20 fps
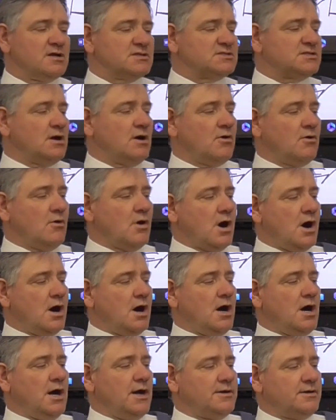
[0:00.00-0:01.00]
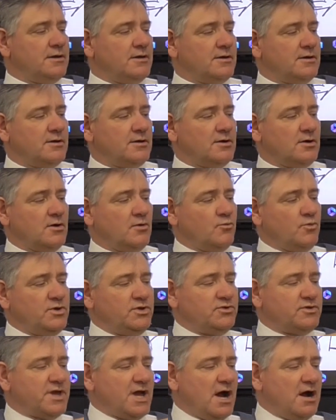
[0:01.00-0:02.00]
So on
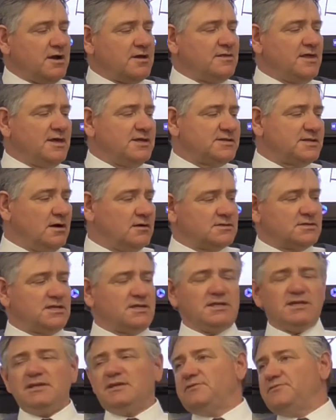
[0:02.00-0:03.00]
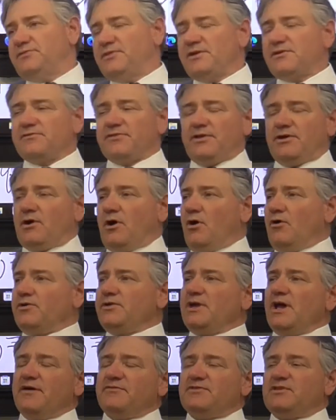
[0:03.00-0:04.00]
when you calculate delta E, literally all
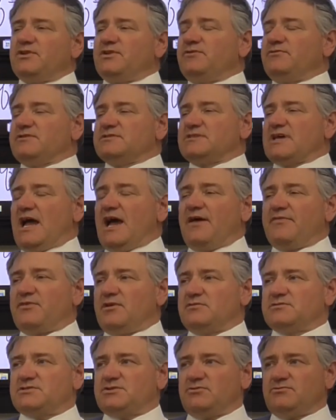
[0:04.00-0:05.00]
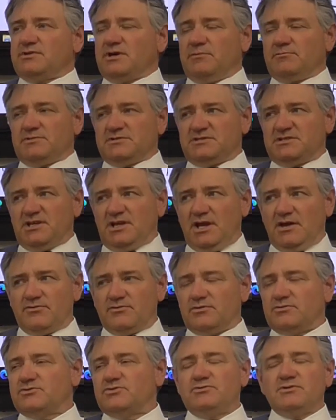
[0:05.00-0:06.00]
you have to do is add those two numbers
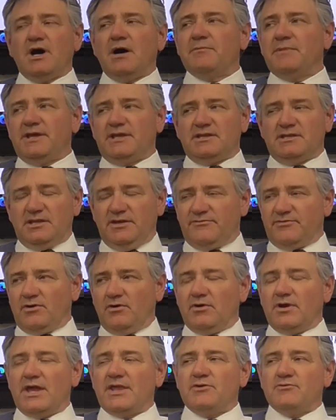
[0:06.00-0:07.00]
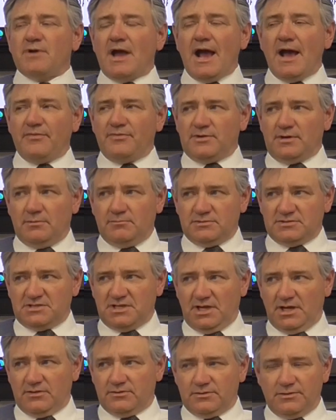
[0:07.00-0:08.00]
together. Do not make it difficult. You add the numbers
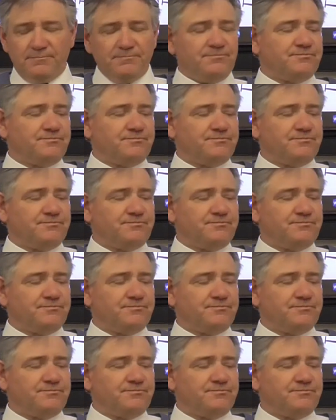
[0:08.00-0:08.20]
together.